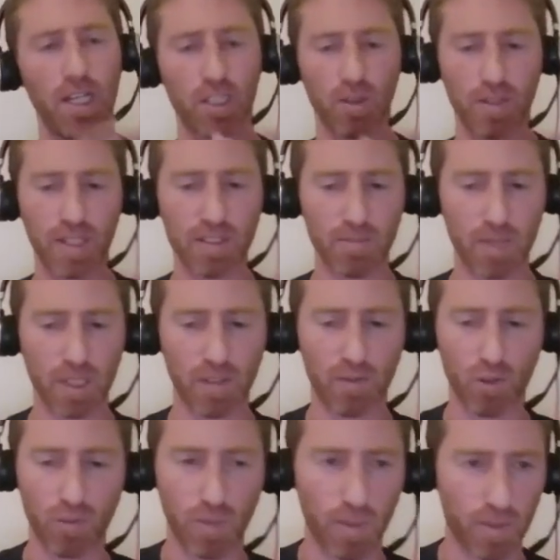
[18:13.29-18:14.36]
So it doesn't matter
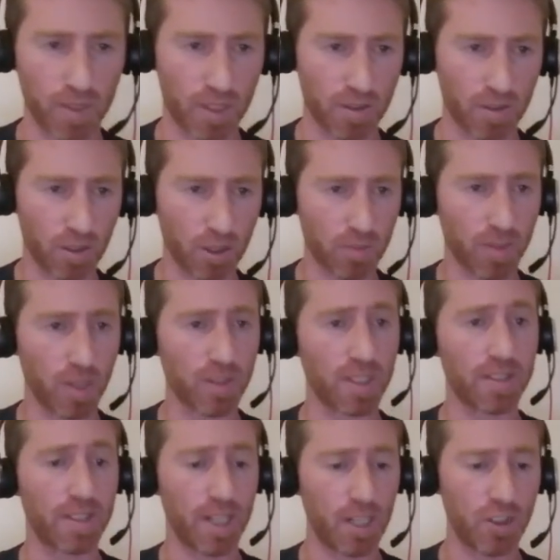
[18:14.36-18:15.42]
if you remember that or not, because
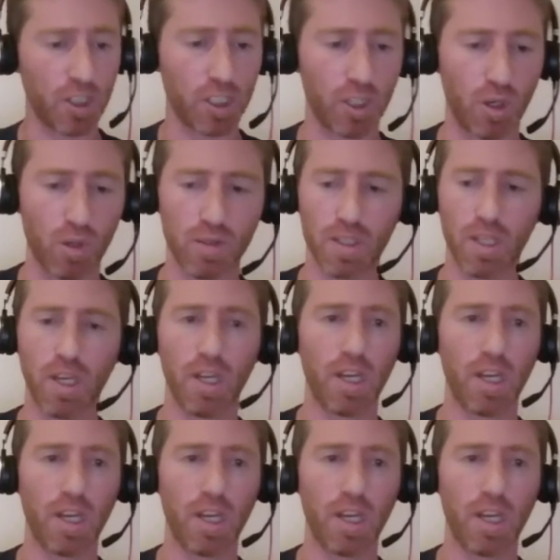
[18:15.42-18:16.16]
IntelliJ knows.